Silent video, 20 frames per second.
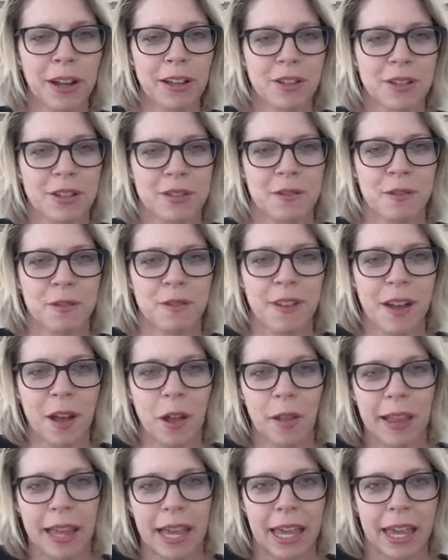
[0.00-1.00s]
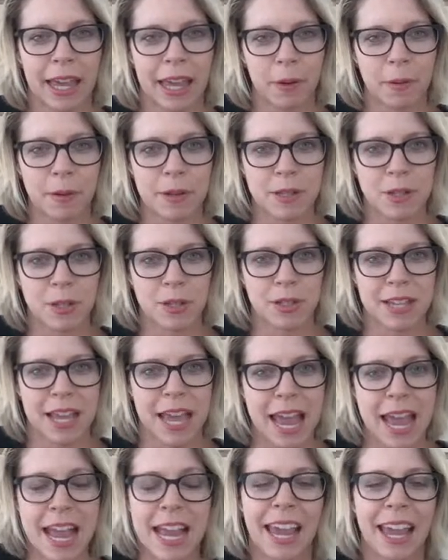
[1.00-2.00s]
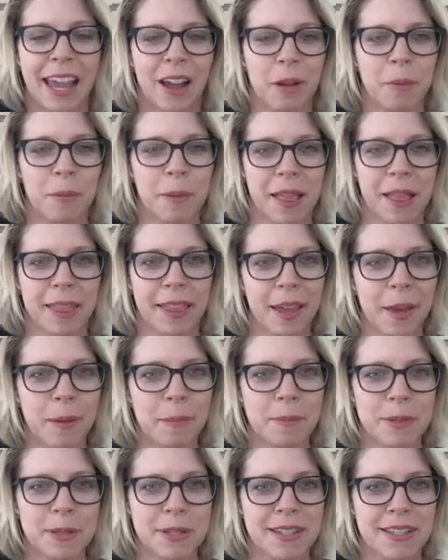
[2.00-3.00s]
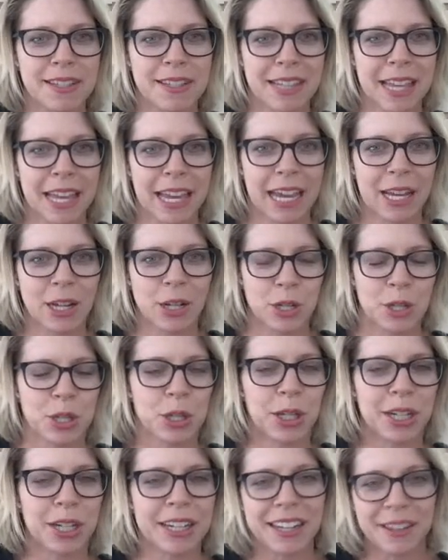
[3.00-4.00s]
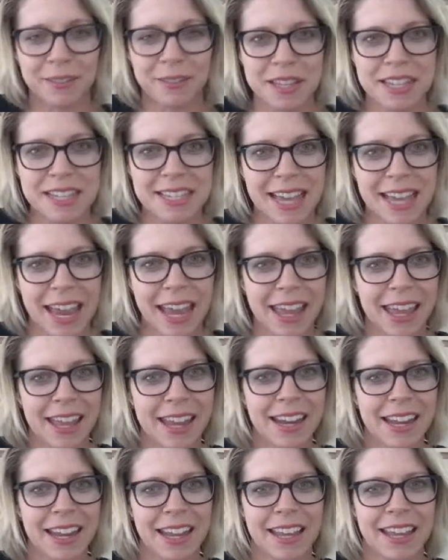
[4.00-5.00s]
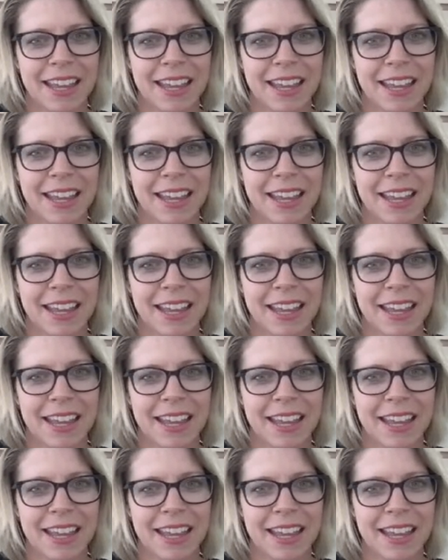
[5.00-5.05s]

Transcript: It just felt like it was just hanging on my lips. Like I just couldn't even say it.